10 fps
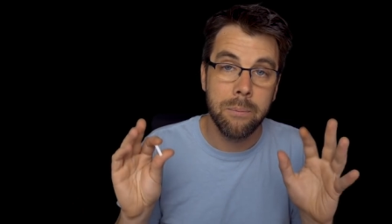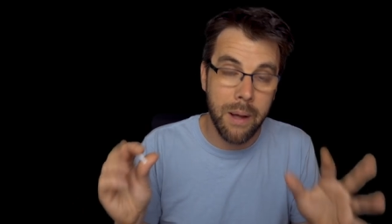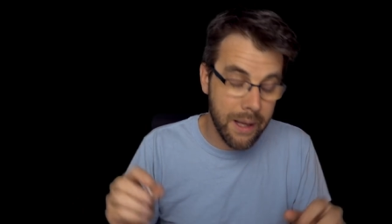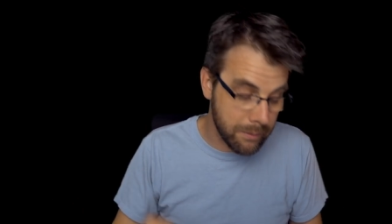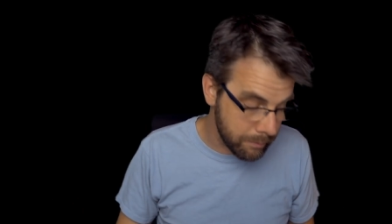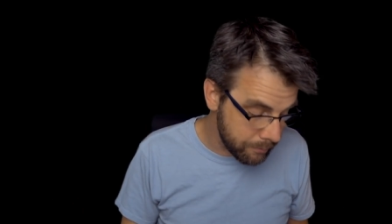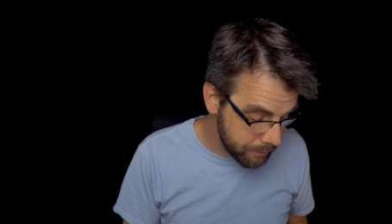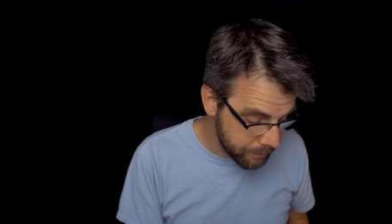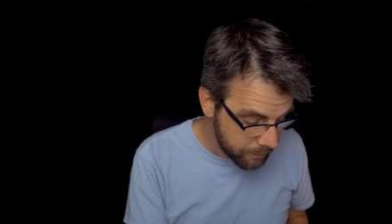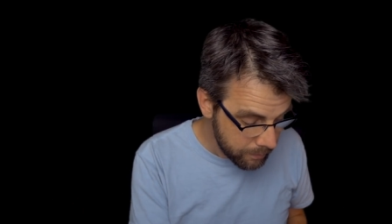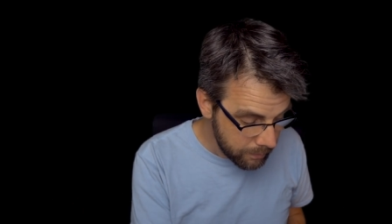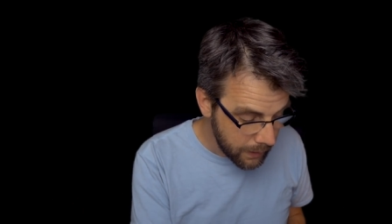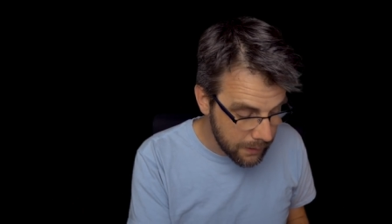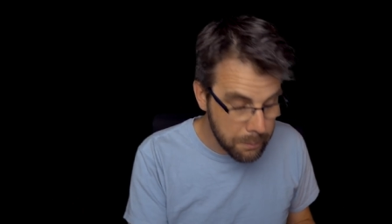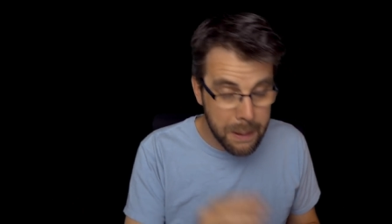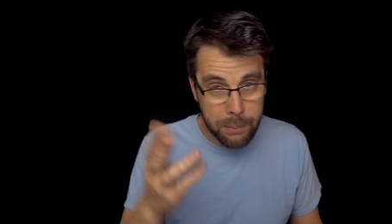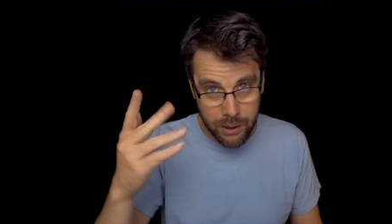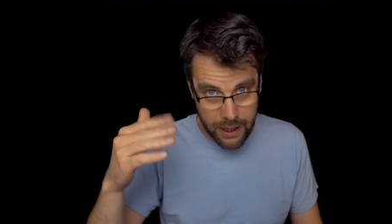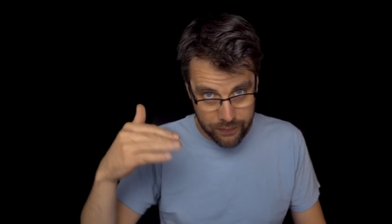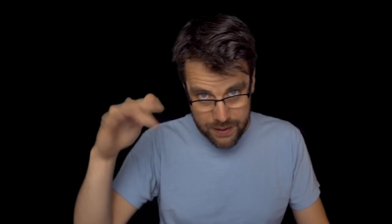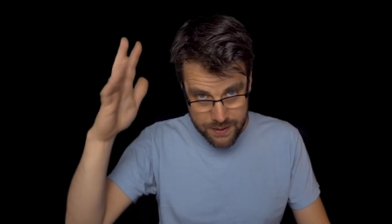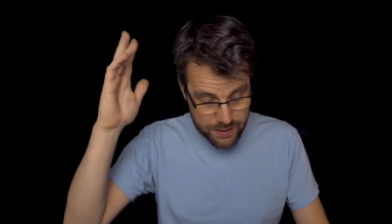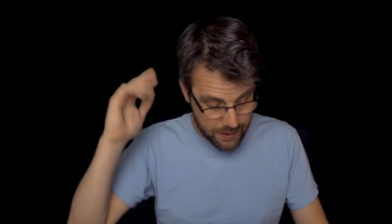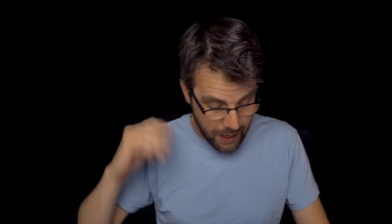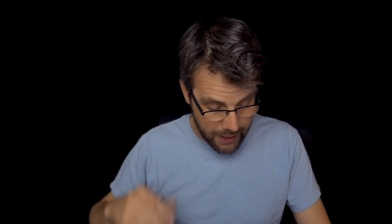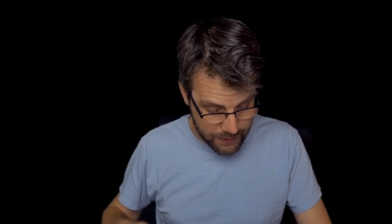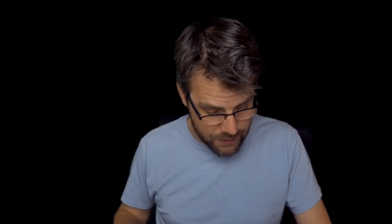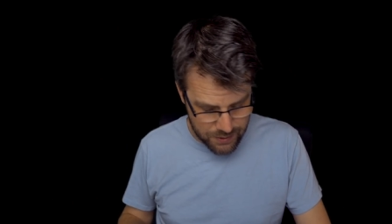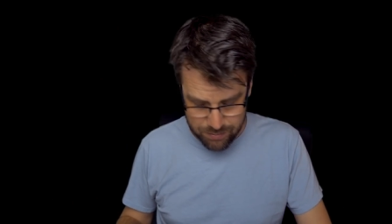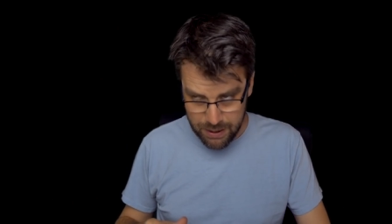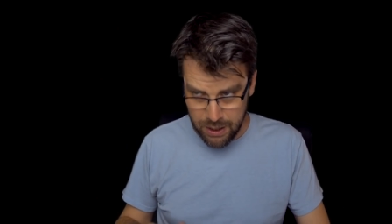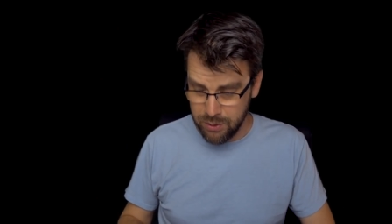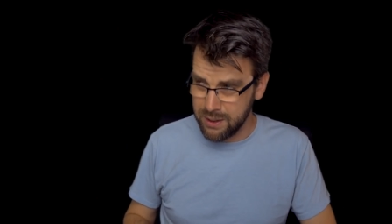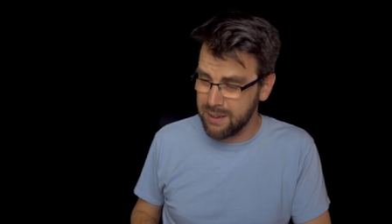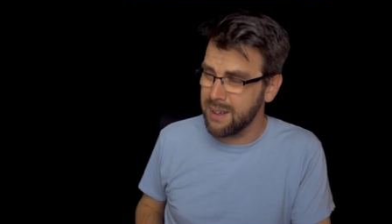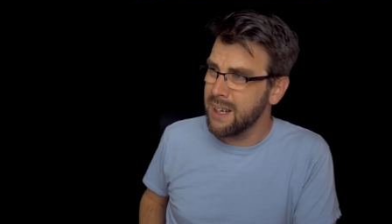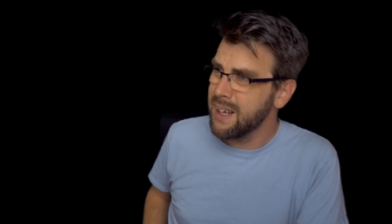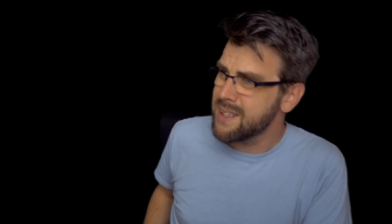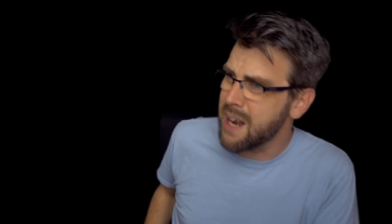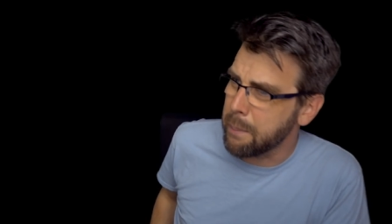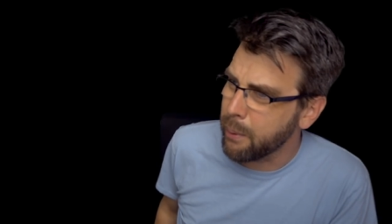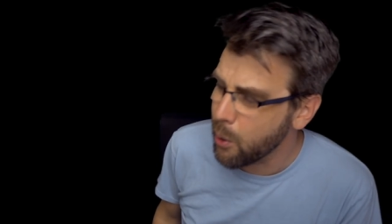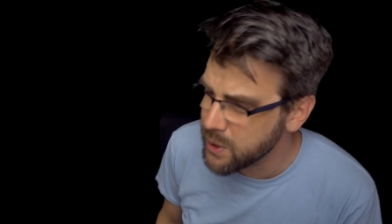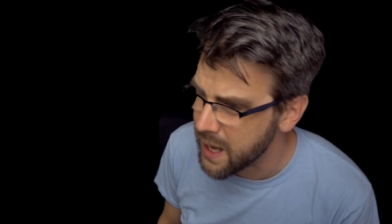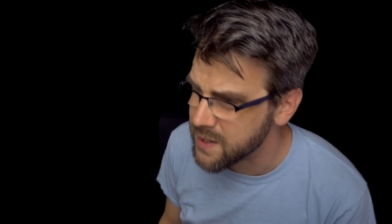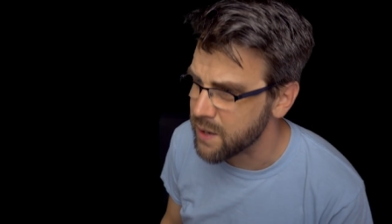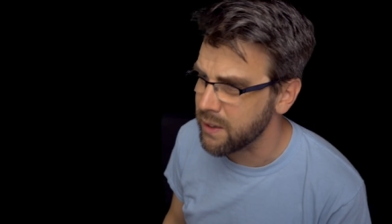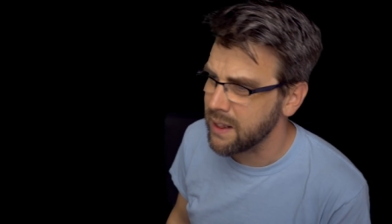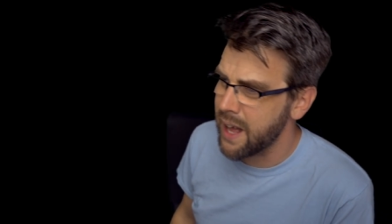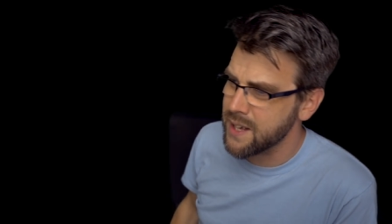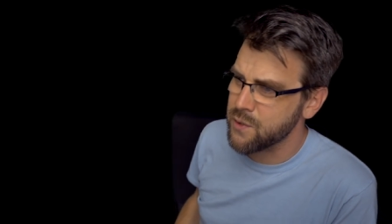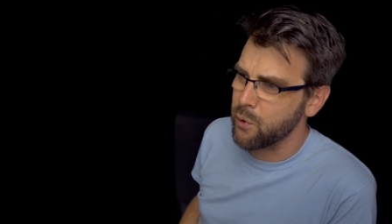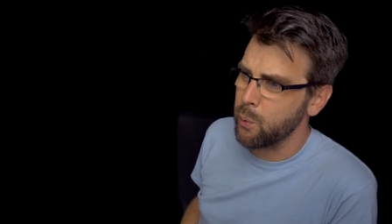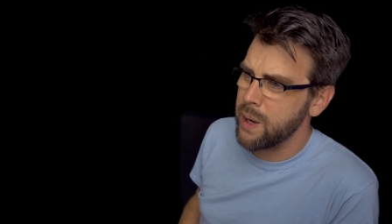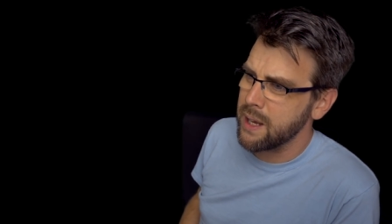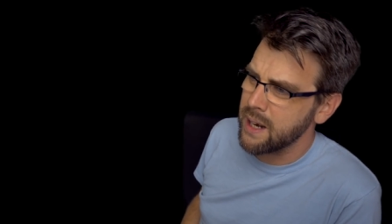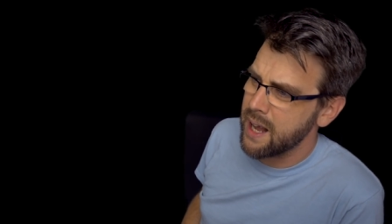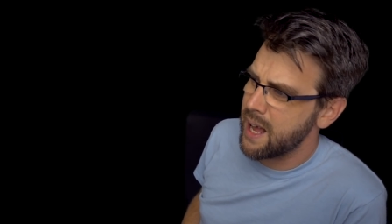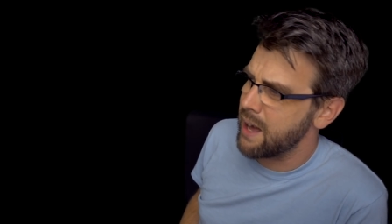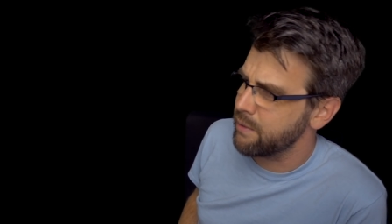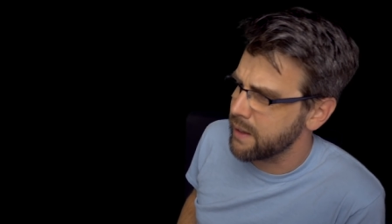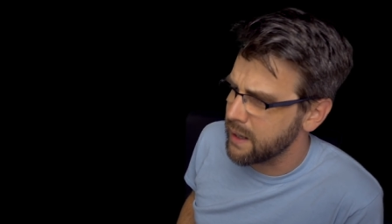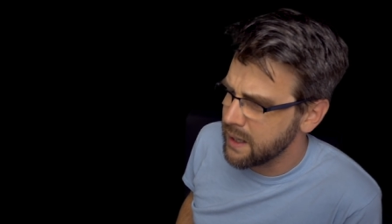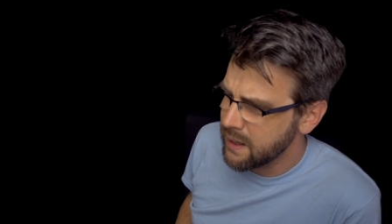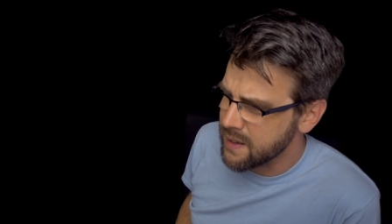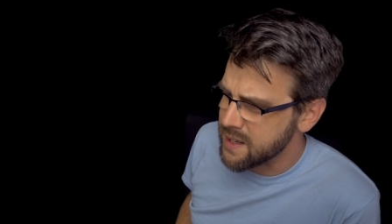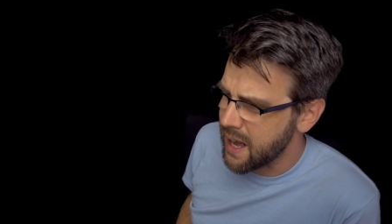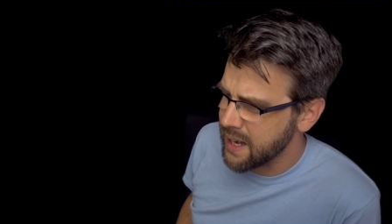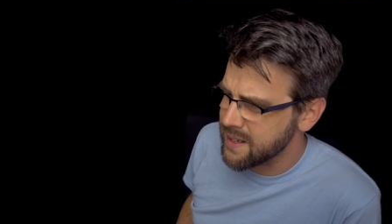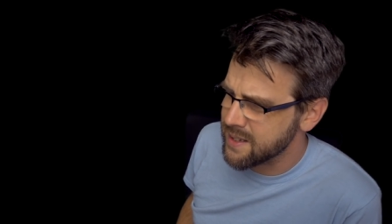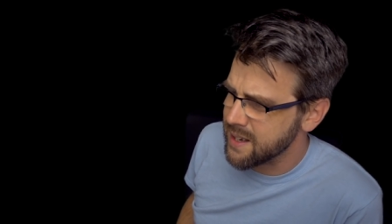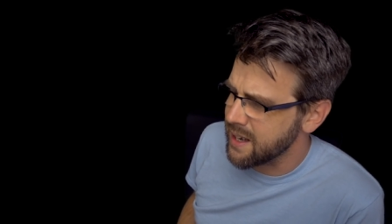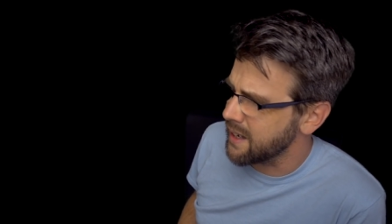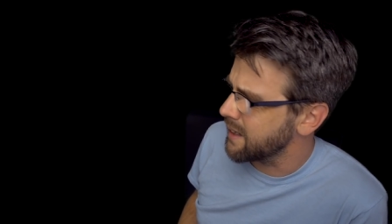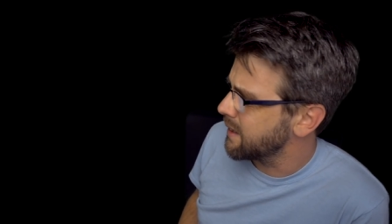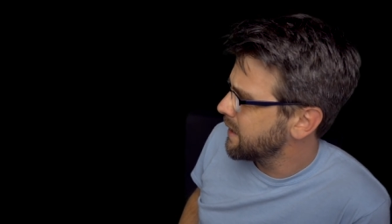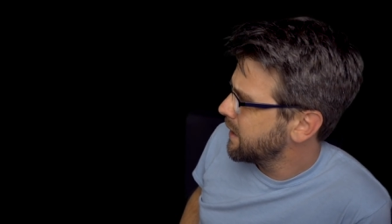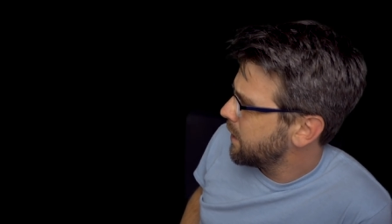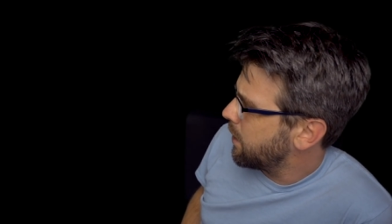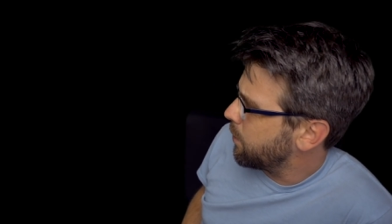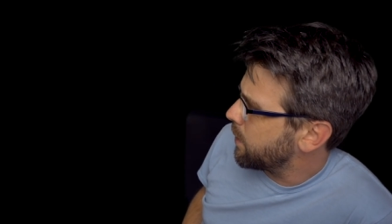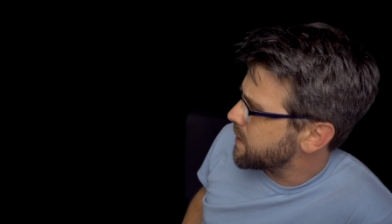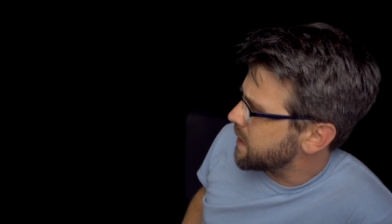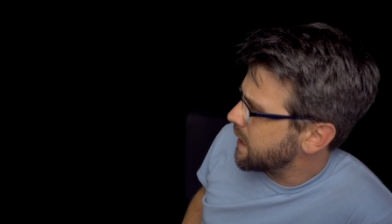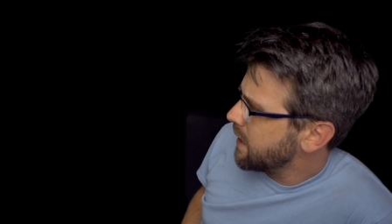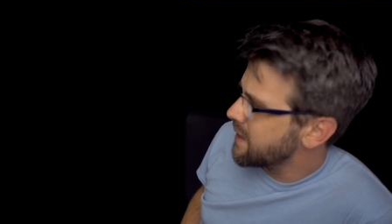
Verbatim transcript: But the people at this ICE, you know, it's not a protest if it lasts for a week and a half. Uh, this ICE, uh, uh what is it?